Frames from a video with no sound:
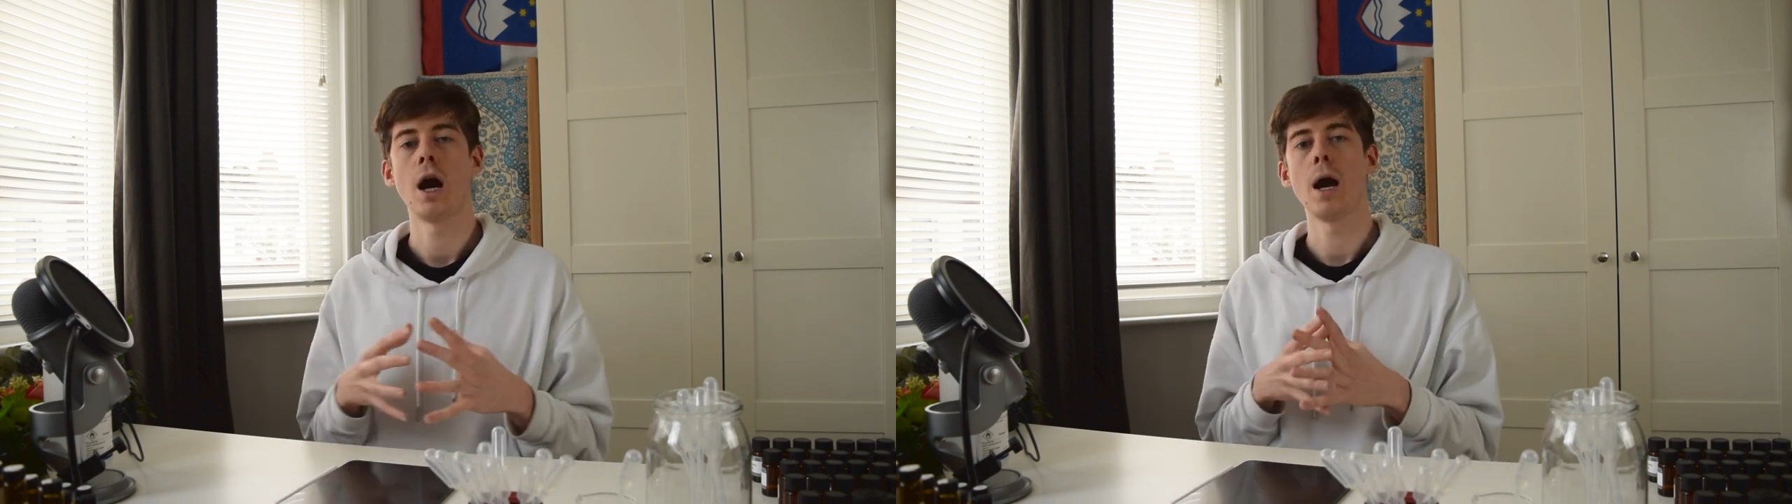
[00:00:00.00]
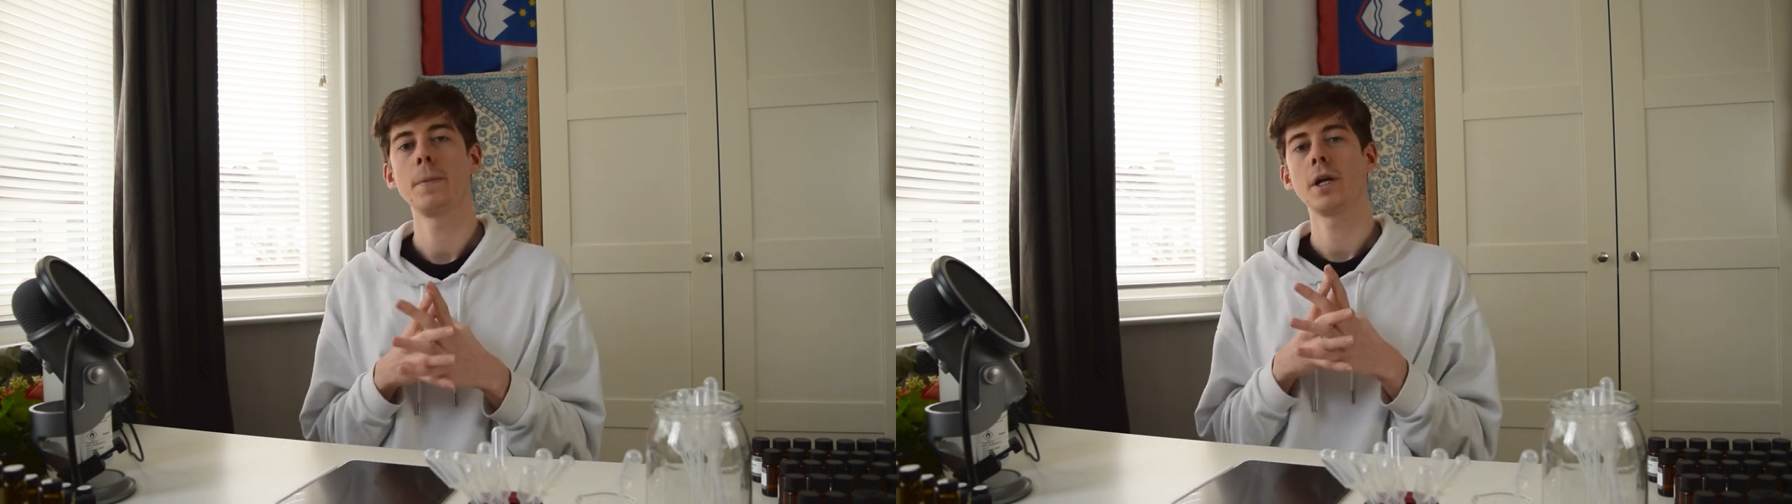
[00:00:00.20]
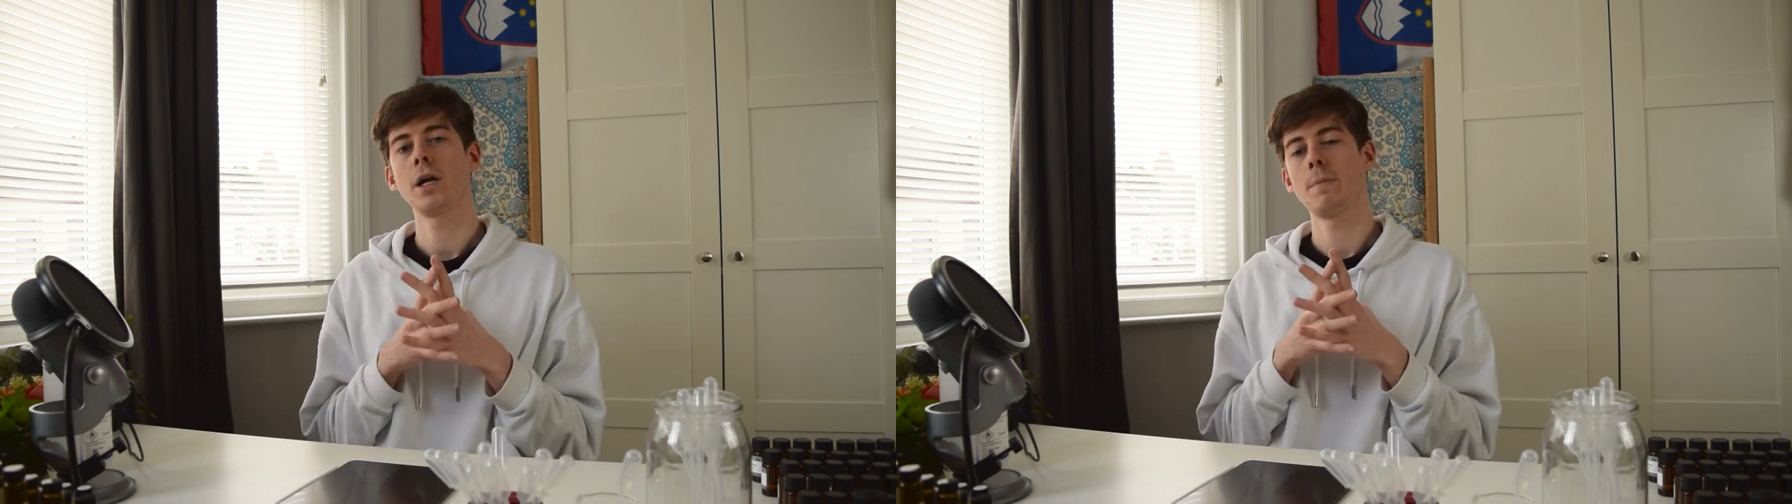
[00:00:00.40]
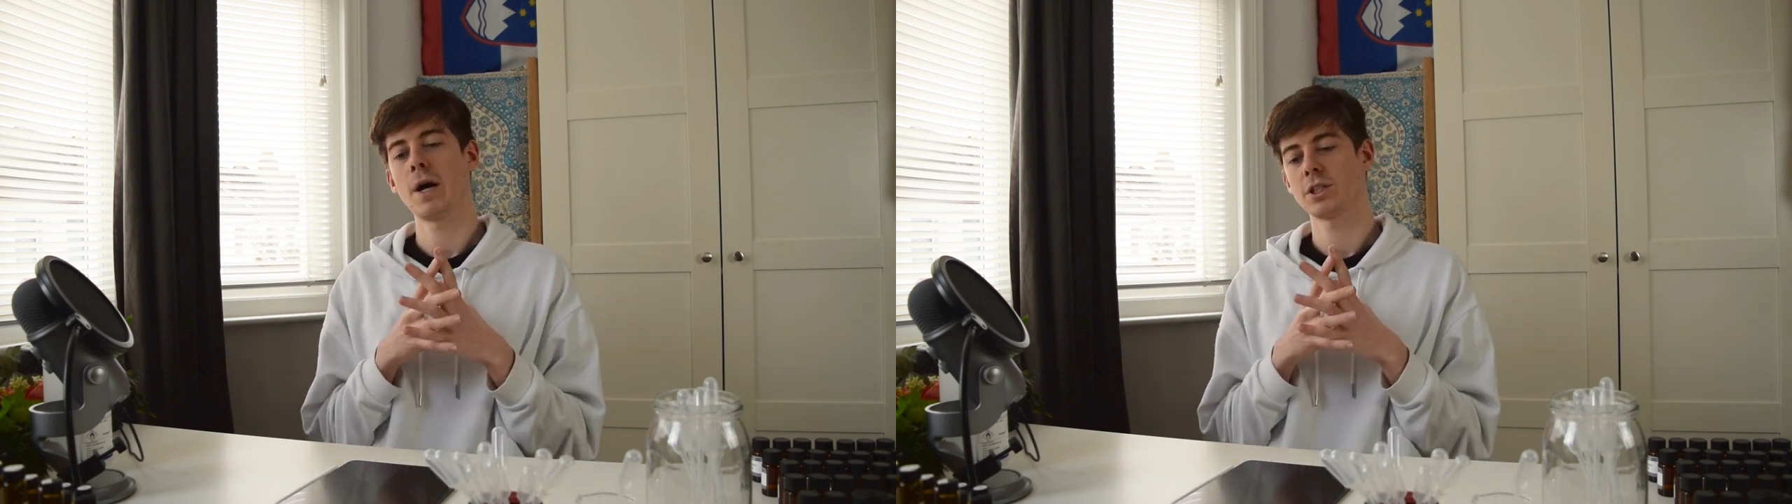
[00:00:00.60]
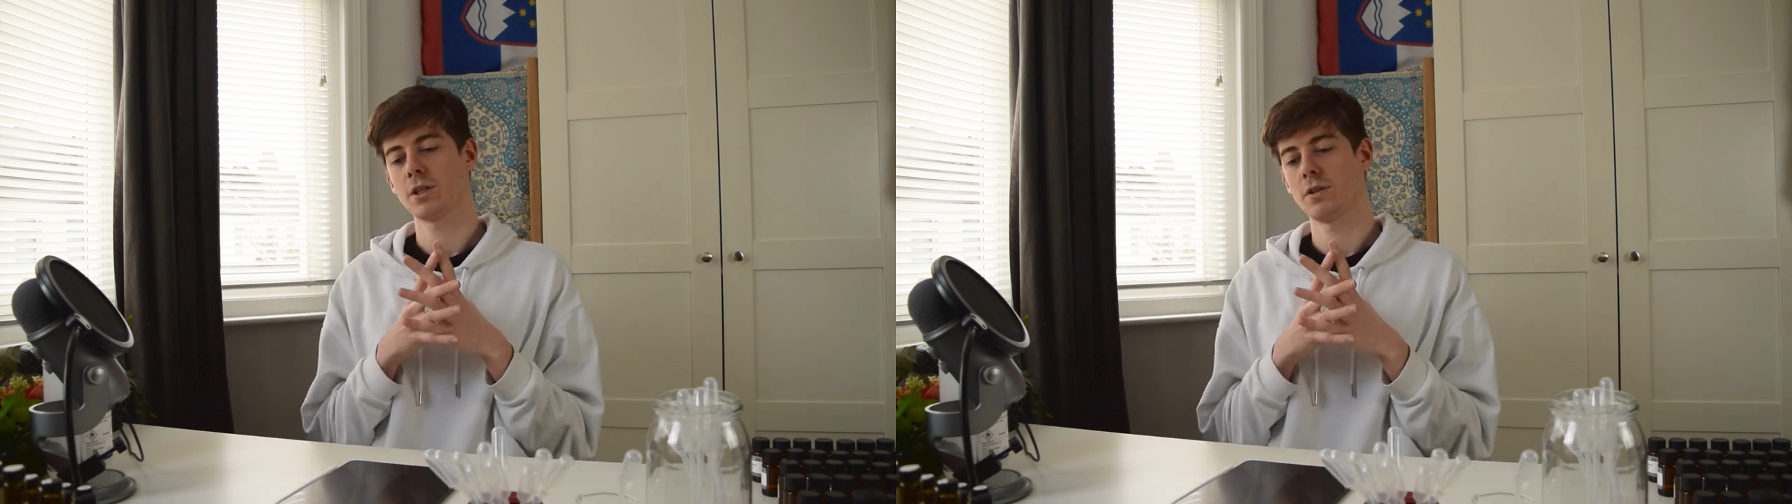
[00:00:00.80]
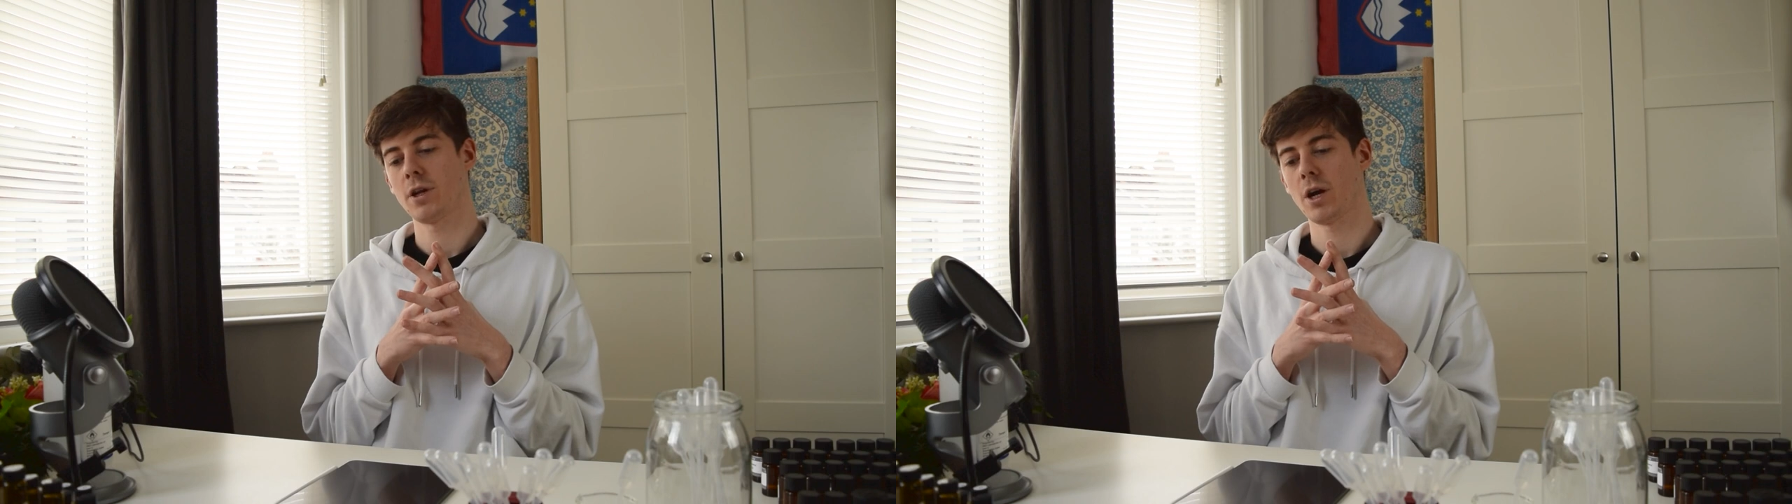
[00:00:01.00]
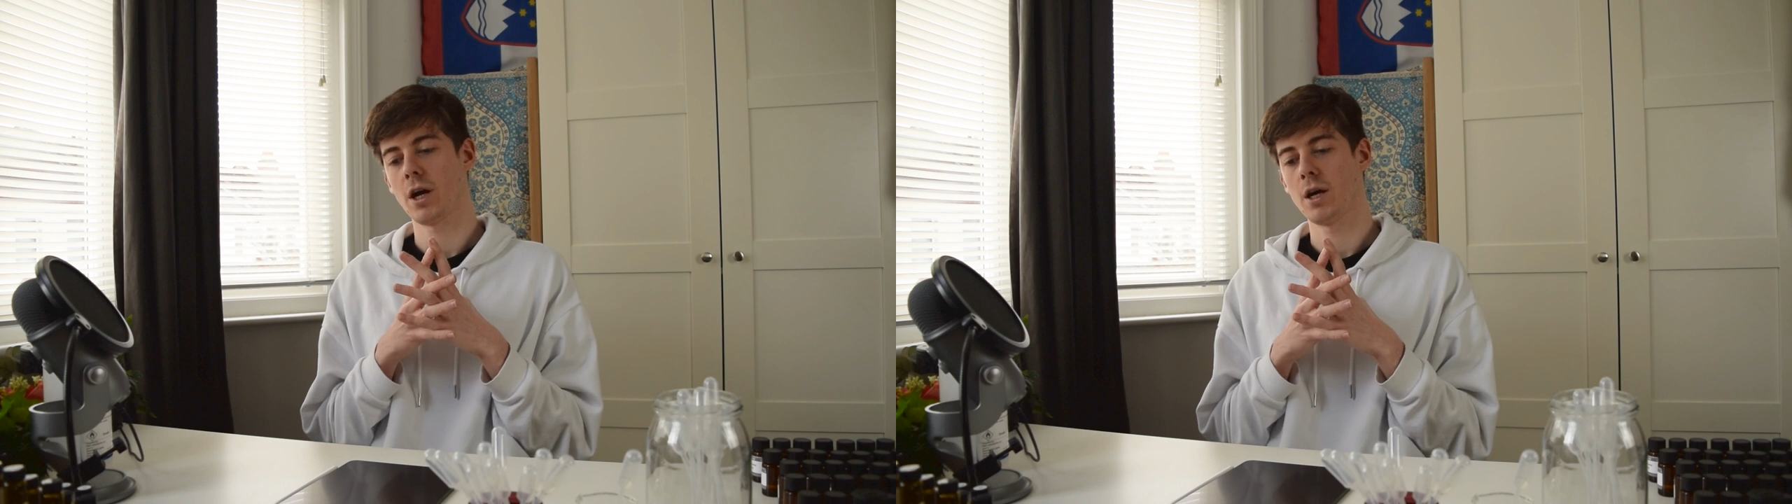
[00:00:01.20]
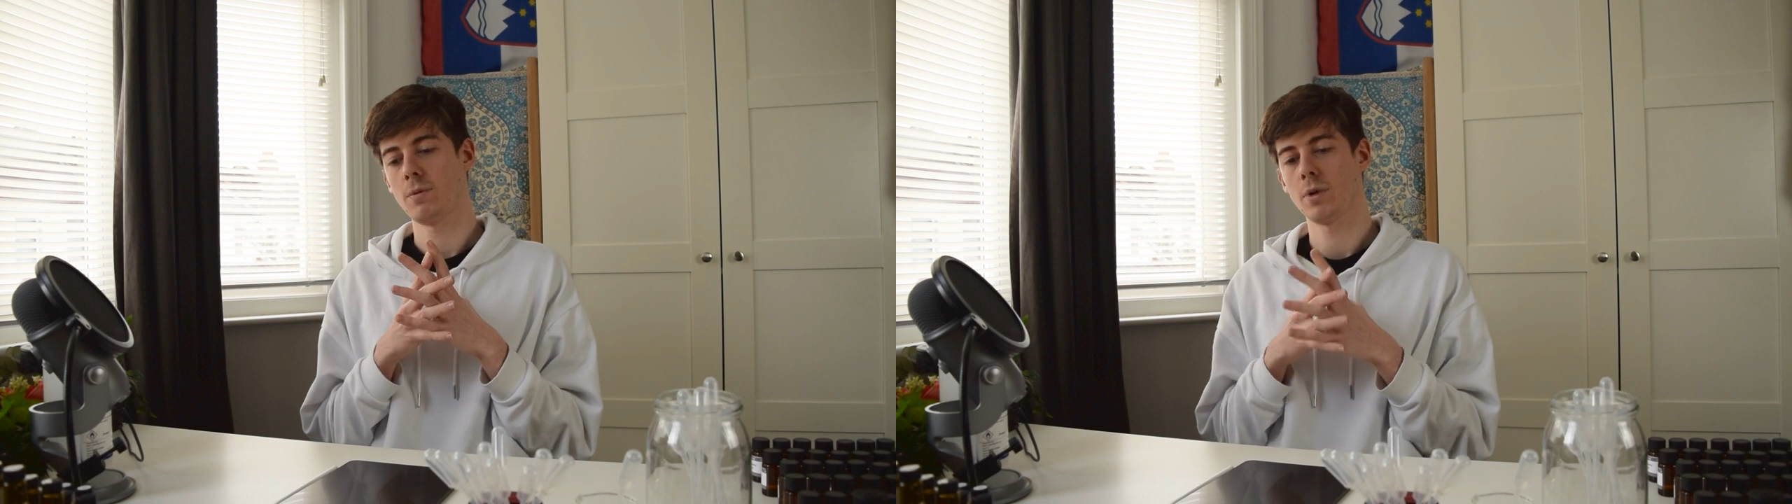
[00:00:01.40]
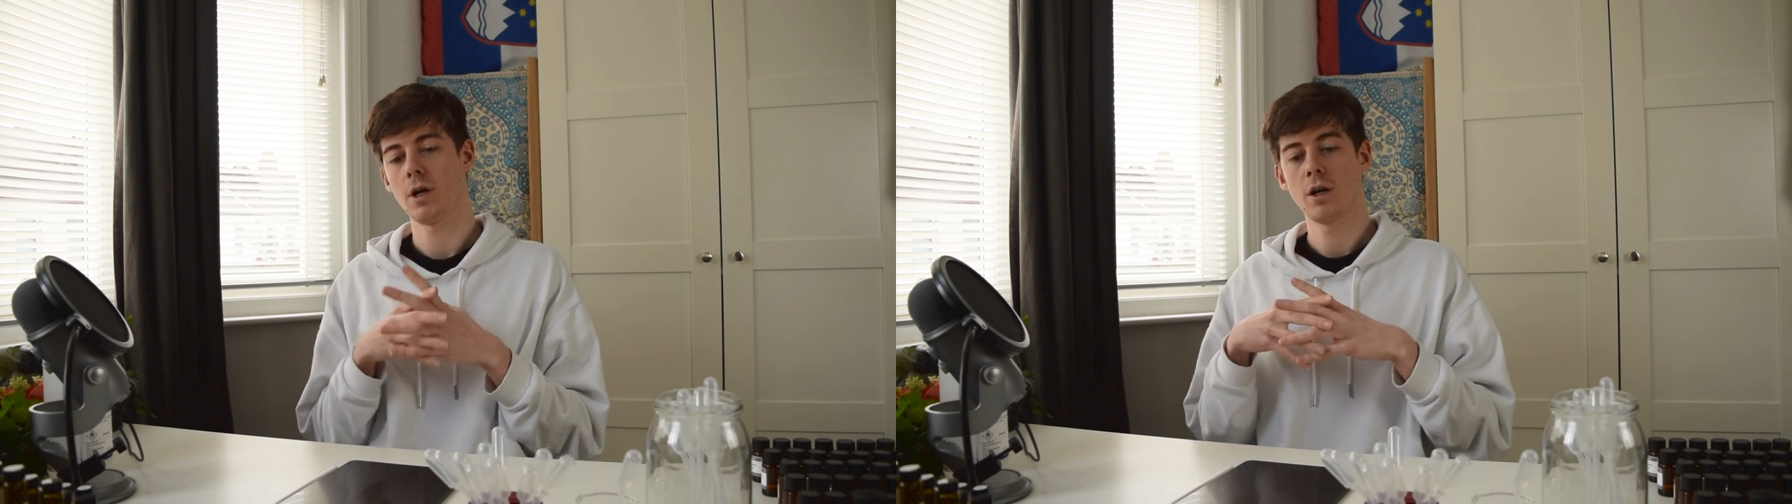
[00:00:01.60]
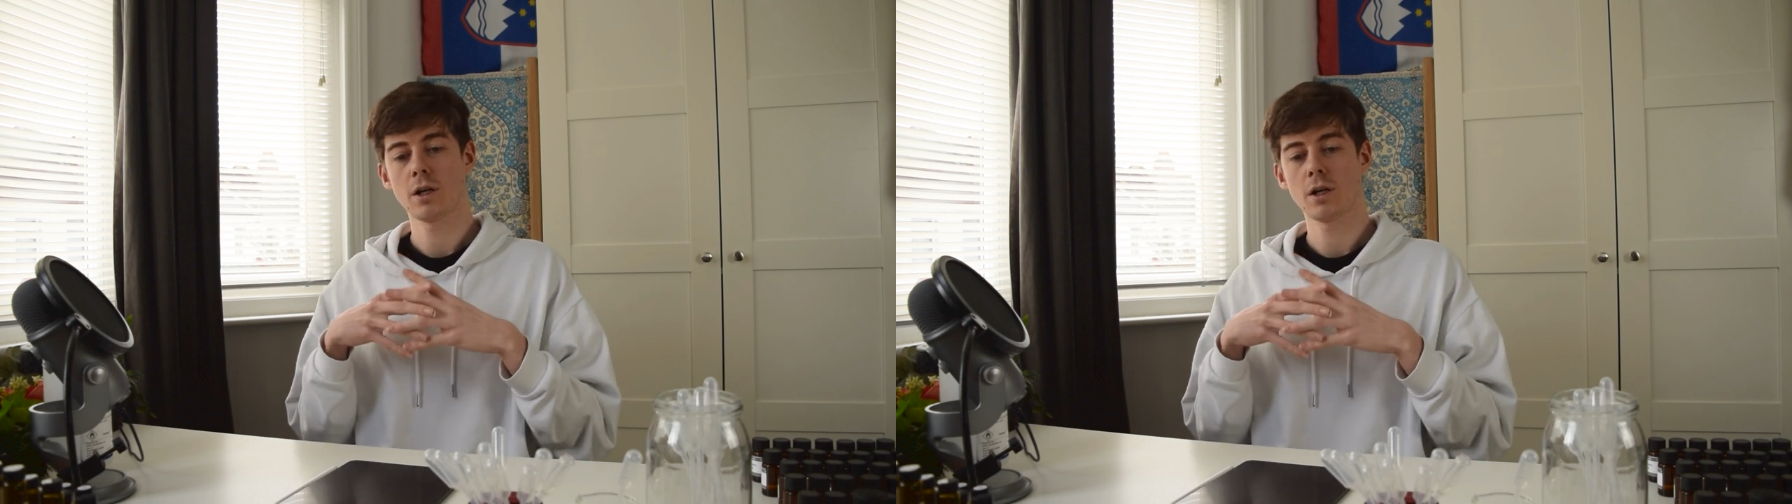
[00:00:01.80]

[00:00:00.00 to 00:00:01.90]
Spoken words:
I'm going to imagine that I'm